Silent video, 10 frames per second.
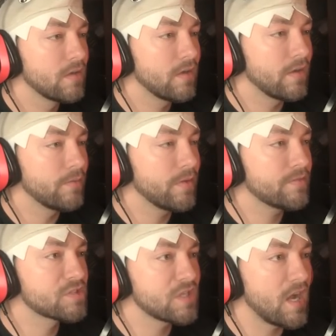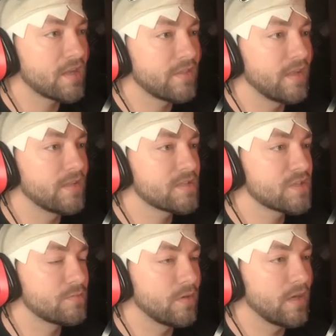All right, we have a shock thing. This
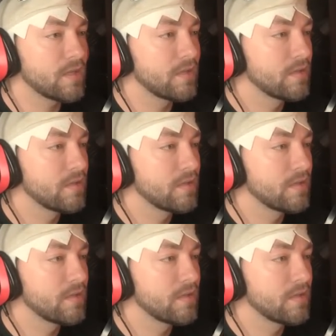should work.